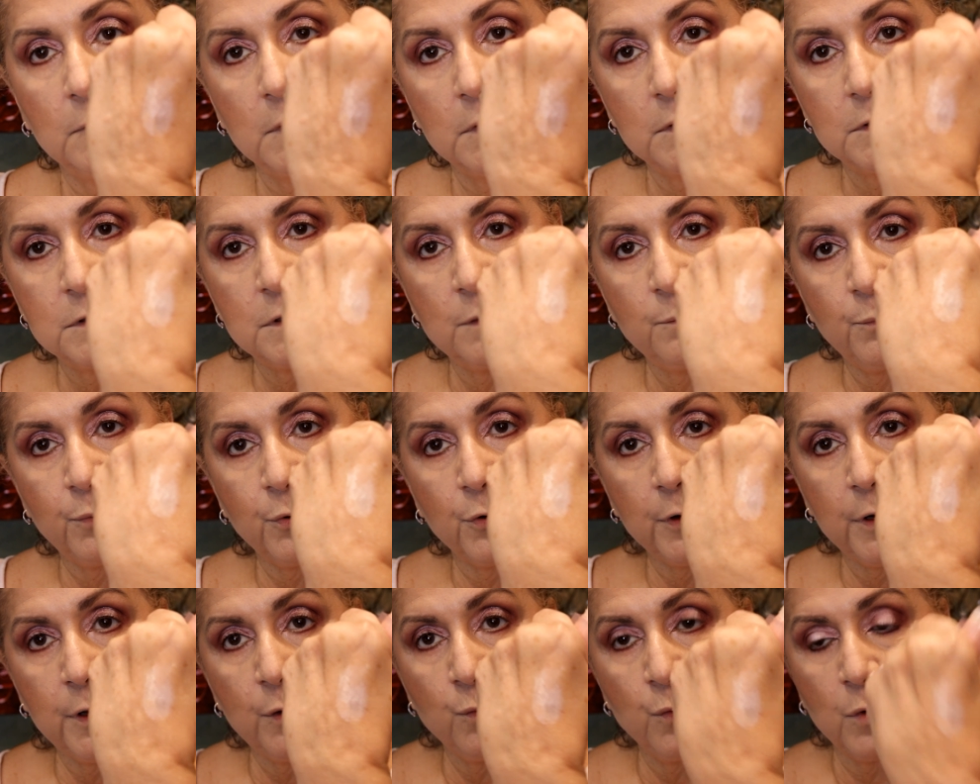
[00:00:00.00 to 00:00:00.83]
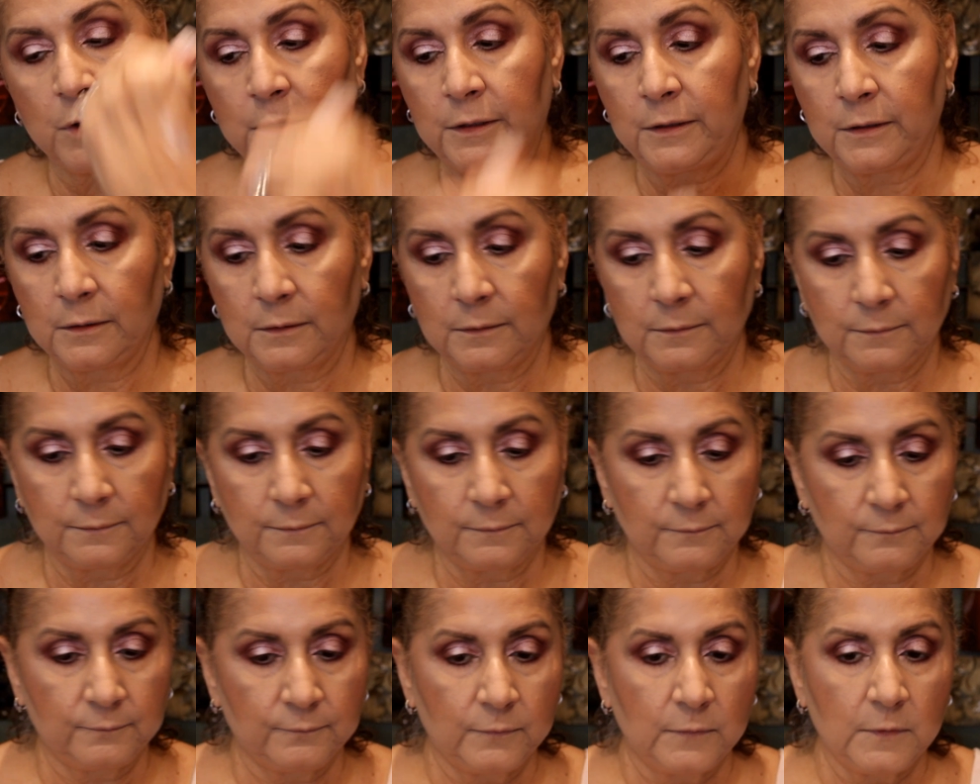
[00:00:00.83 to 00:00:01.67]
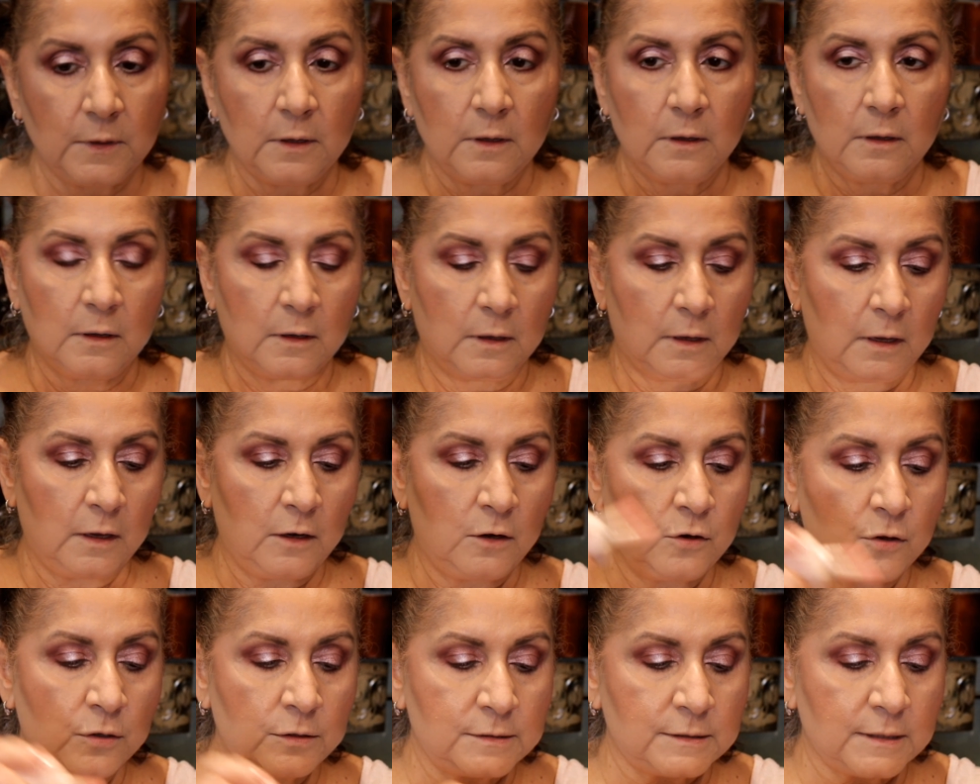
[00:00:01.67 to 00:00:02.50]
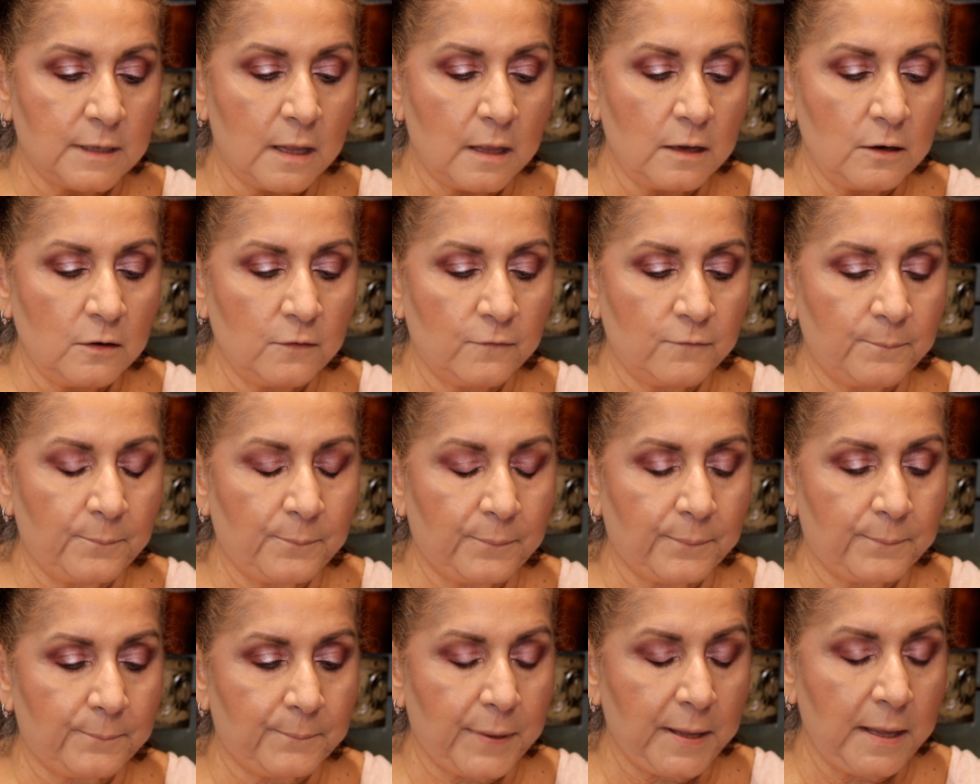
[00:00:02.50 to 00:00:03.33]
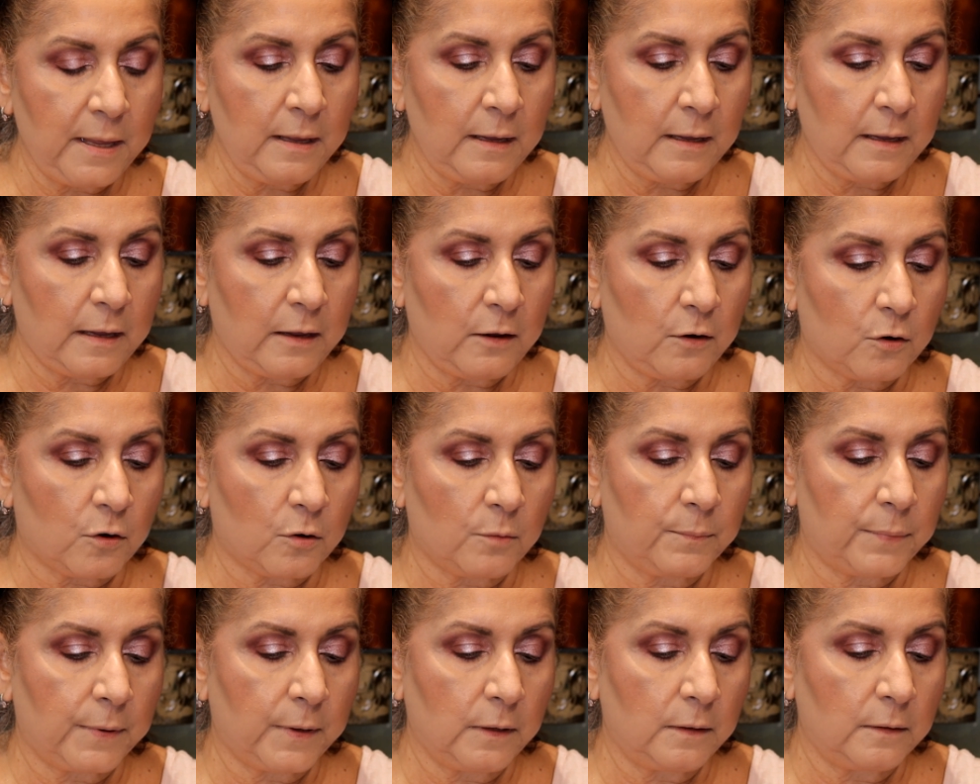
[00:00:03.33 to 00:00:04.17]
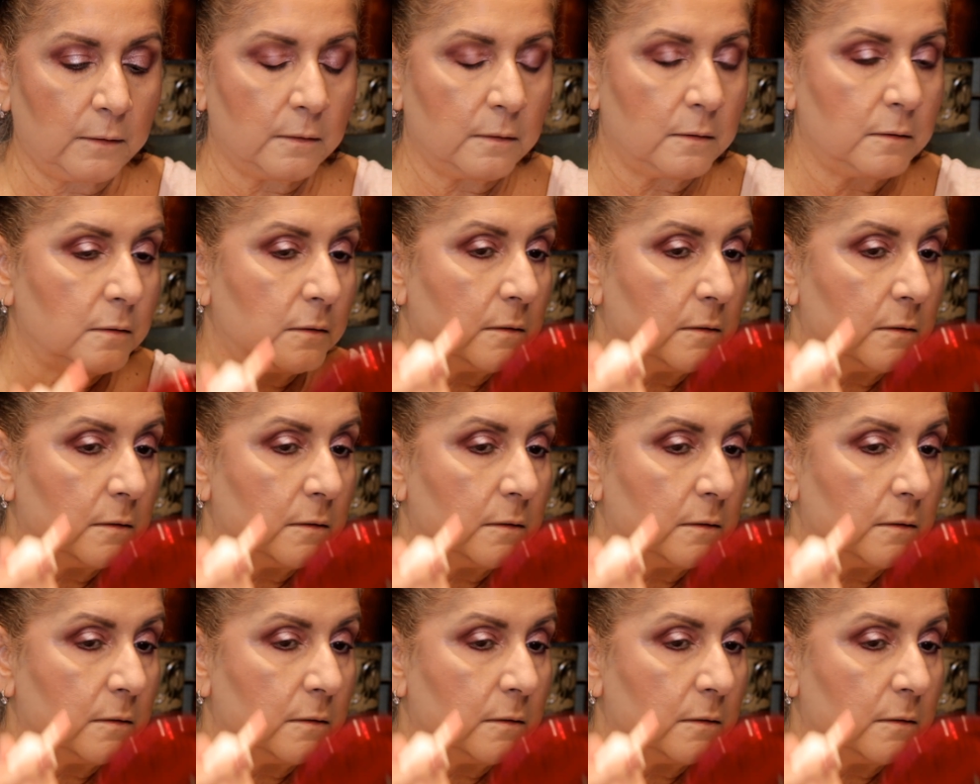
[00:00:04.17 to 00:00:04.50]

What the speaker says: it's a pretty one. It looks kind of pink here, but